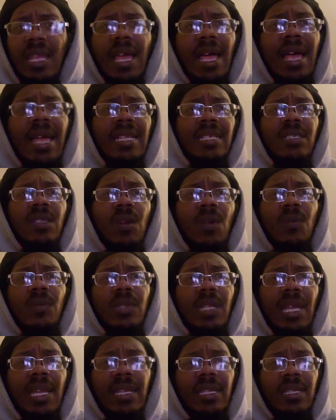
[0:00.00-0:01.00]
I
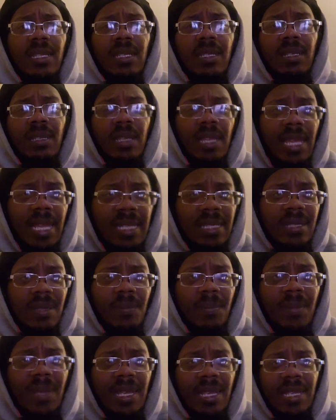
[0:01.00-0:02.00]
don't like as
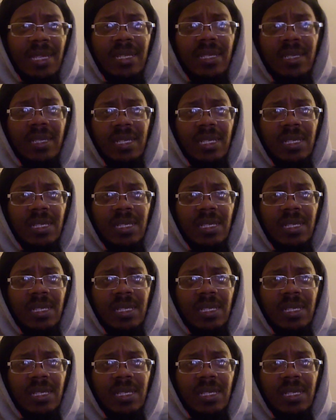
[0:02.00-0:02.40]
a man